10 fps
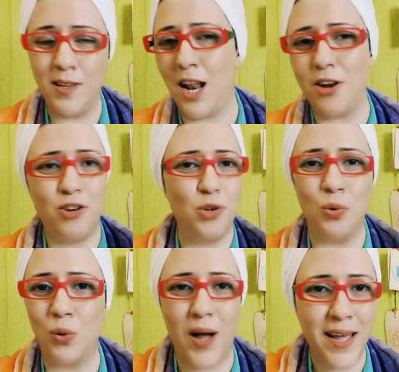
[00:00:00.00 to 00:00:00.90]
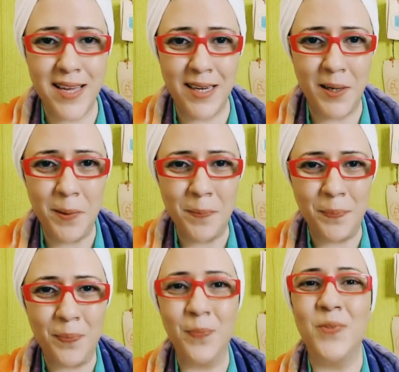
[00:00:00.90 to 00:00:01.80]
gratitude to aayegi
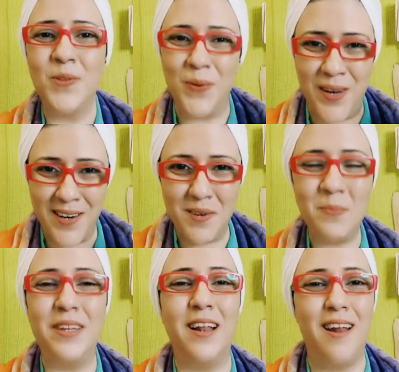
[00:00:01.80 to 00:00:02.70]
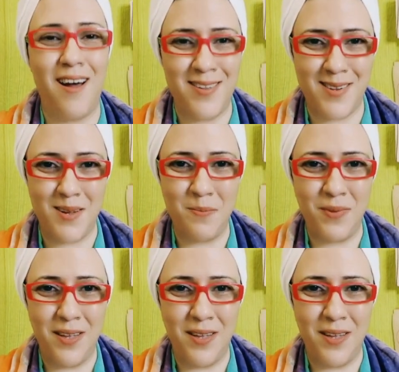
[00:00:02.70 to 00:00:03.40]
So let it be the last tip.